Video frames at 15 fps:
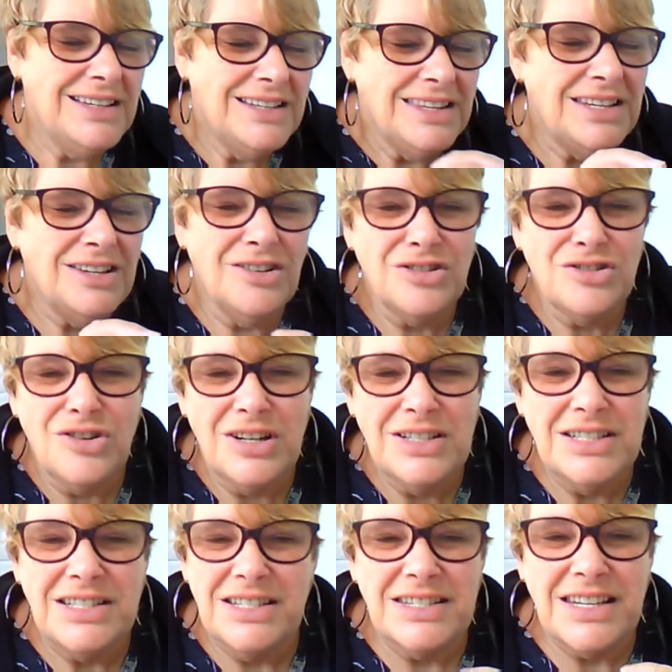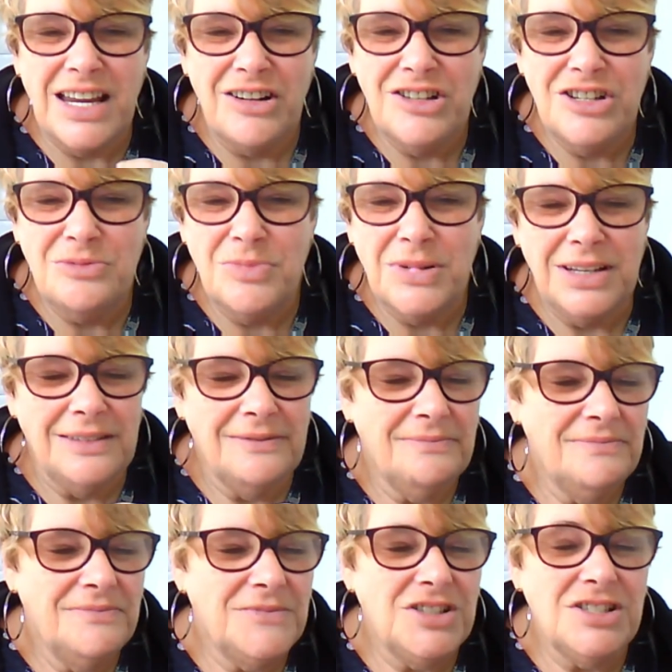They're not trying to discourage me.
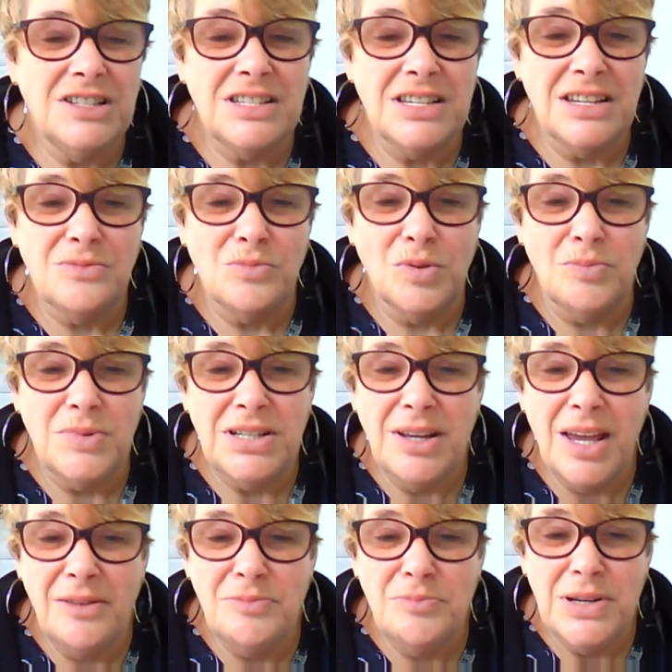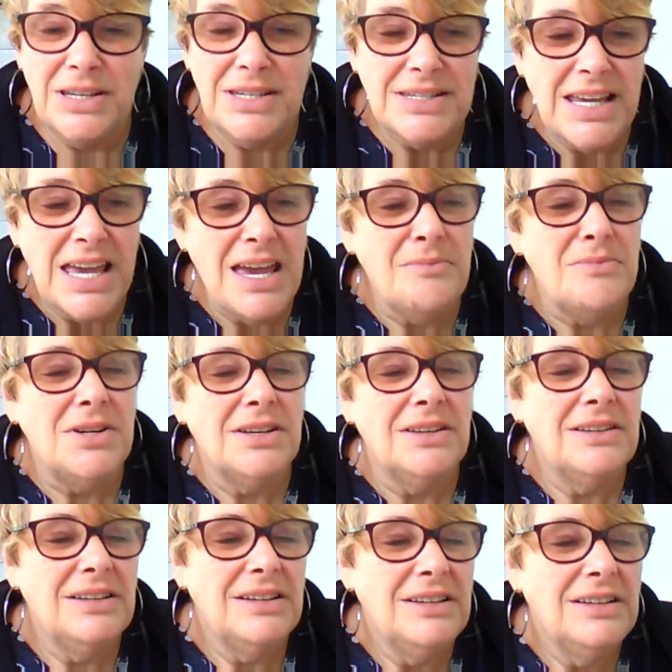She just doesn't want me to have be scammed.
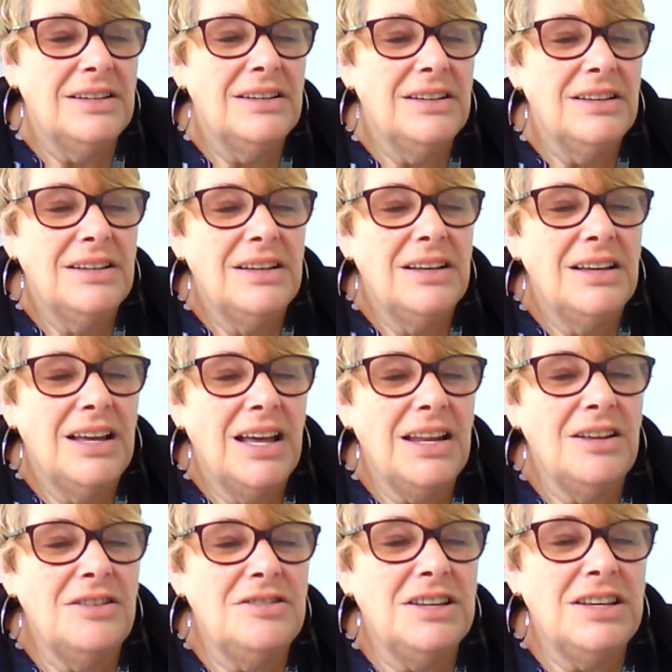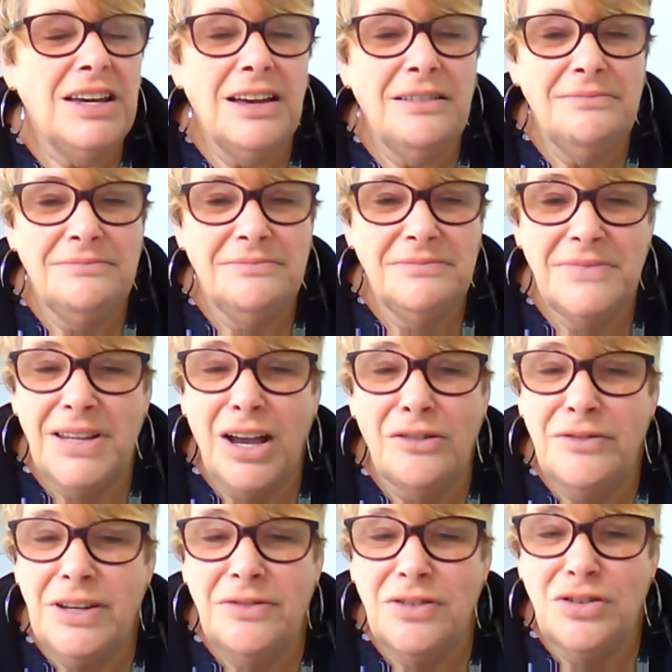Hello, dear. Now,
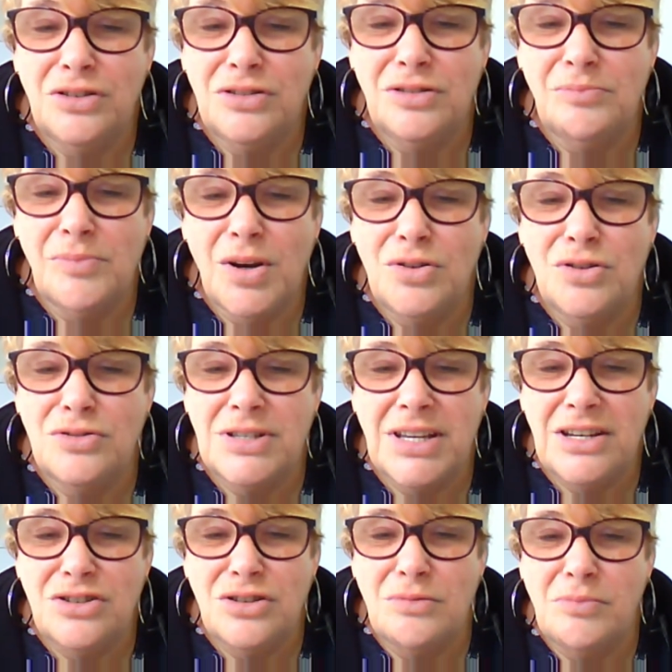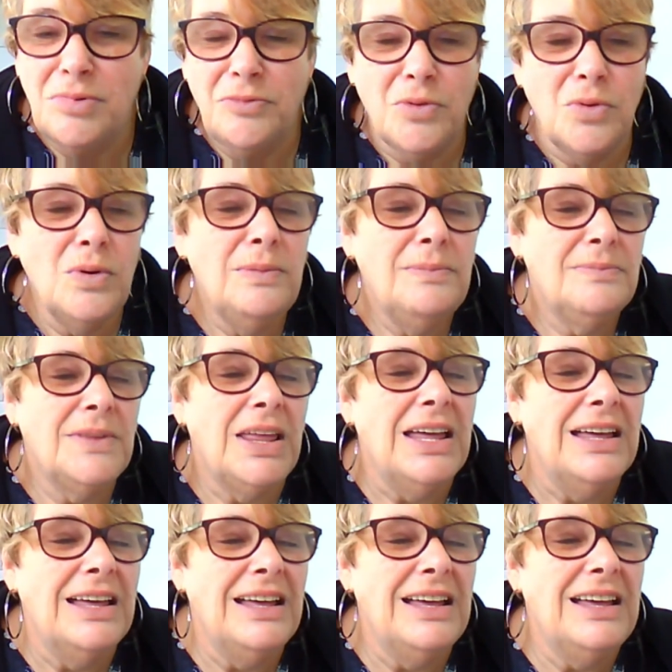I've never heard Mo use that term before.
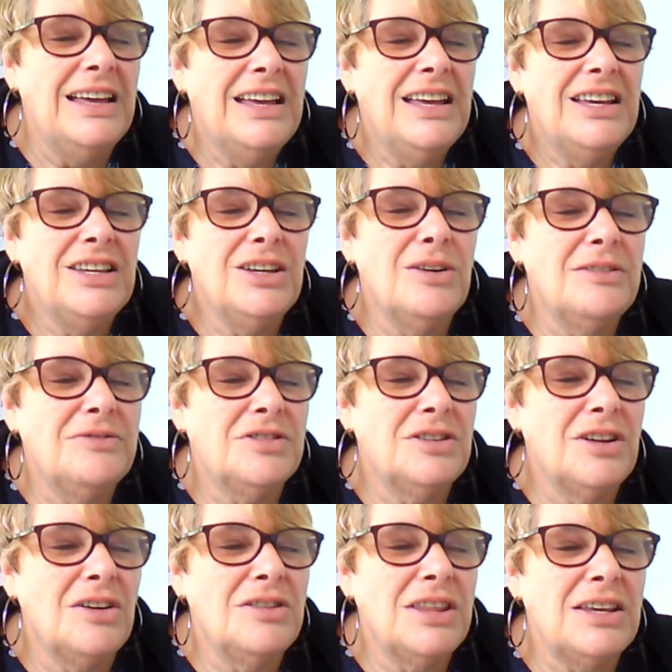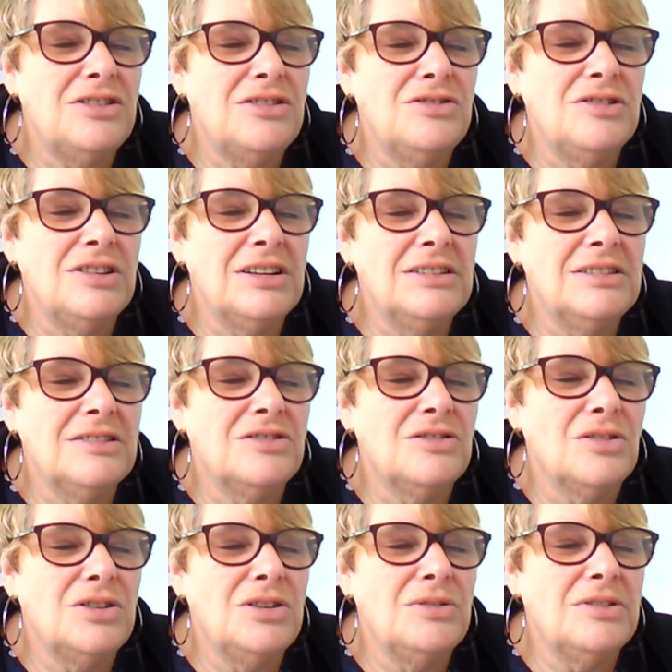You have to know that New Zealand is
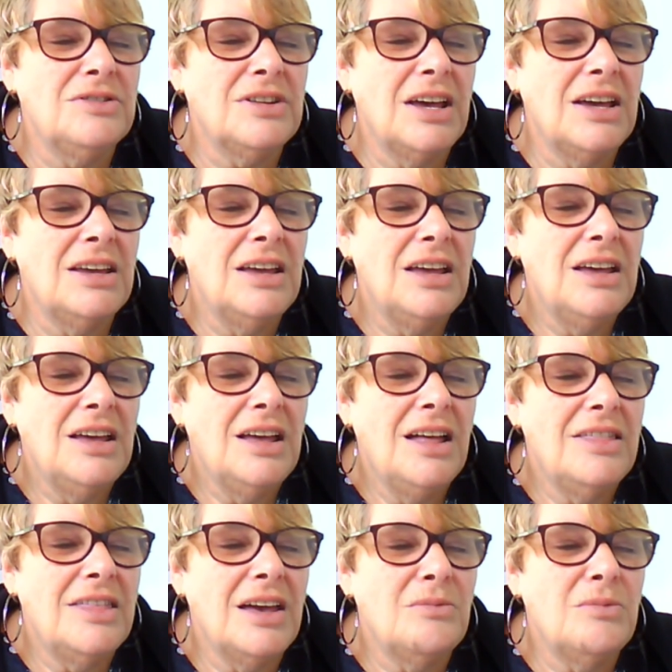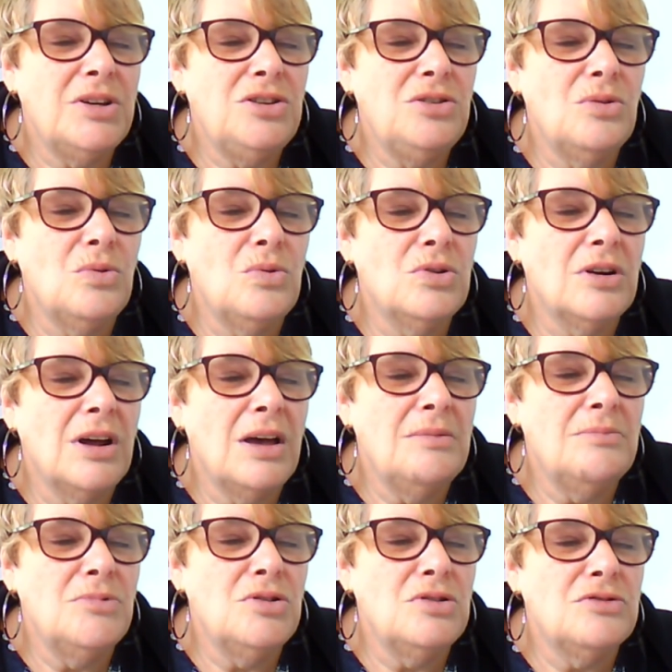not USA, that when you order a
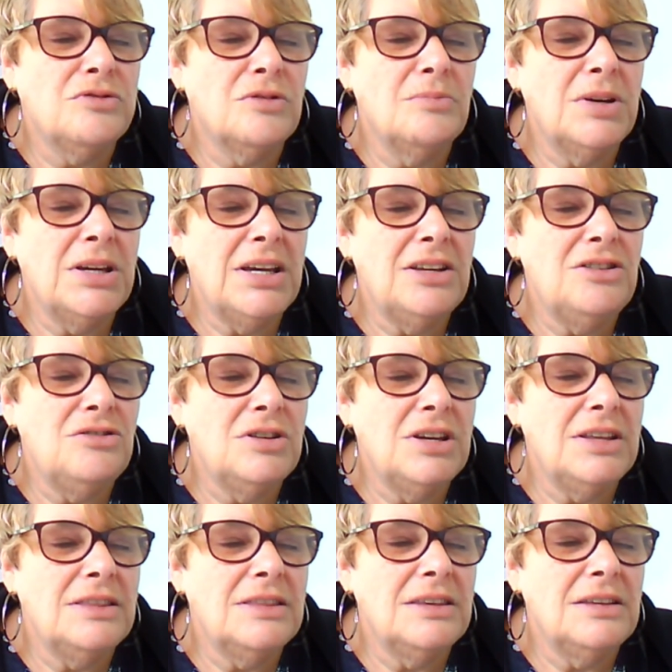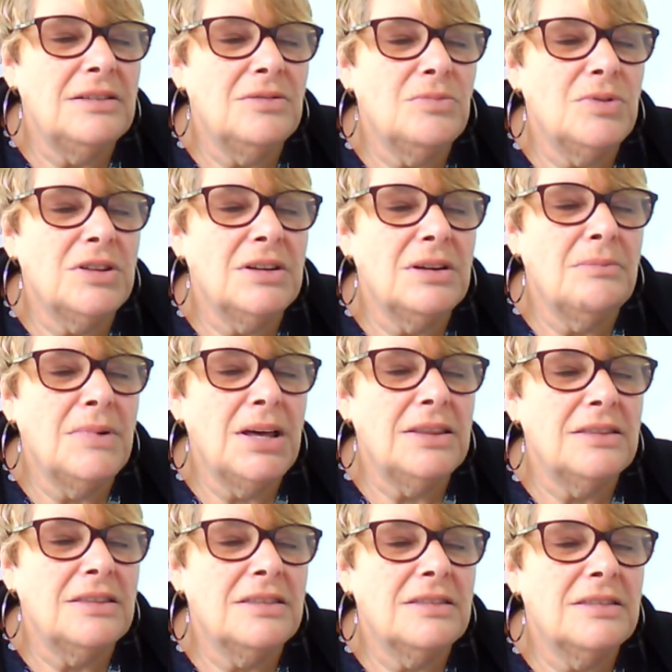merch from me and you get that within a month,